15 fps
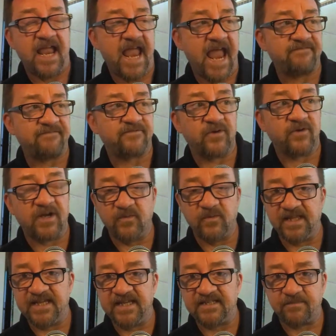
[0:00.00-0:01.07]
after I
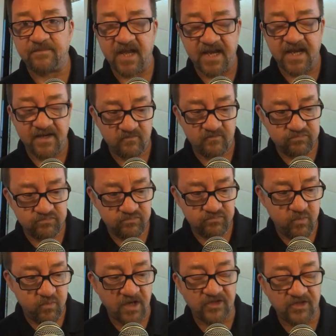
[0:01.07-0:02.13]
released my
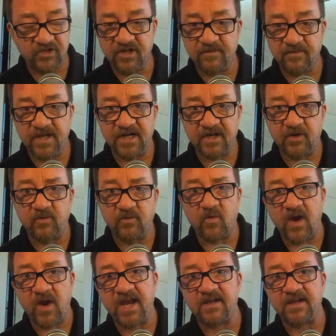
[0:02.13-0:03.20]
what should have been a
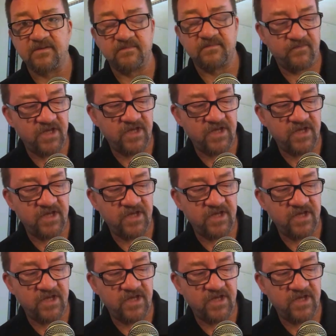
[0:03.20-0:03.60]
great,